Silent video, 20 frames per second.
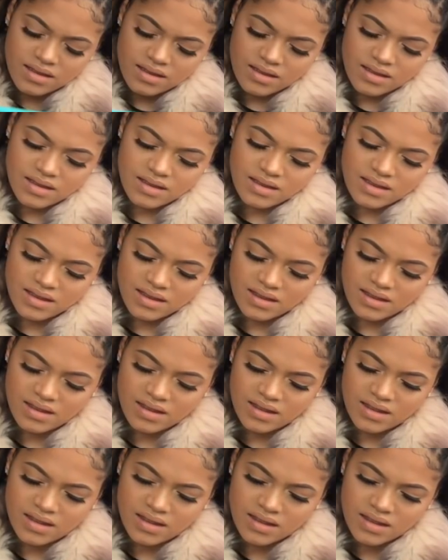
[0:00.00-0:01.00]

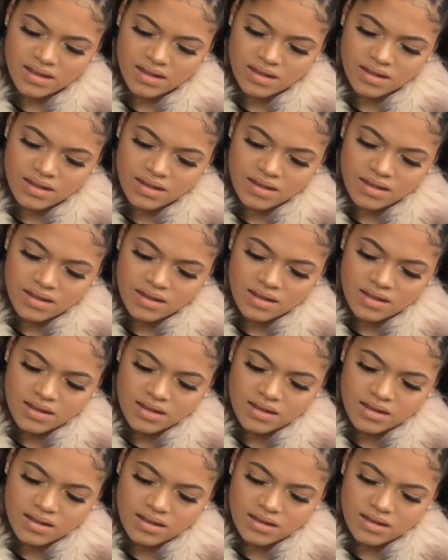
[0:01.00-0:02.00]

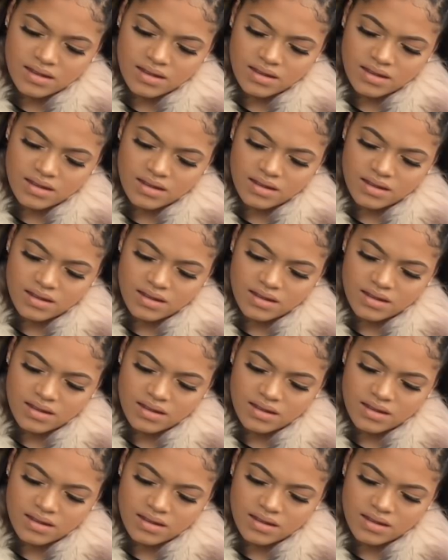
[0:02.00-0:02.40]
[no speech]